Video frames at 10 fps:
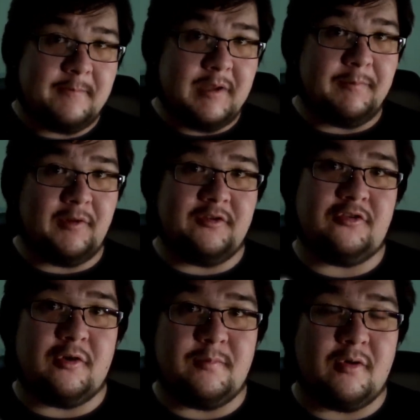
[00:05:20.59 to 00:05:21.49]
people
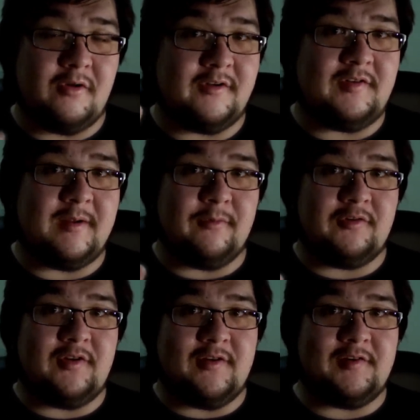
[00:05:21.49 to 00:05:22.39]
enjoyed more and could take more
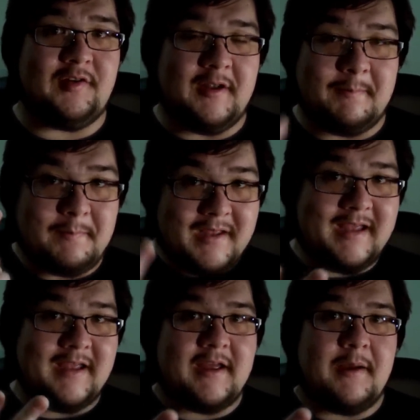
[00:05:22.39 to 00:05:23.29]
seriously, and
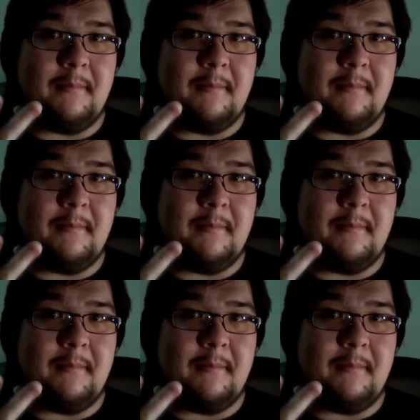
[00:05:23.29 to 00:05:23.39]
B,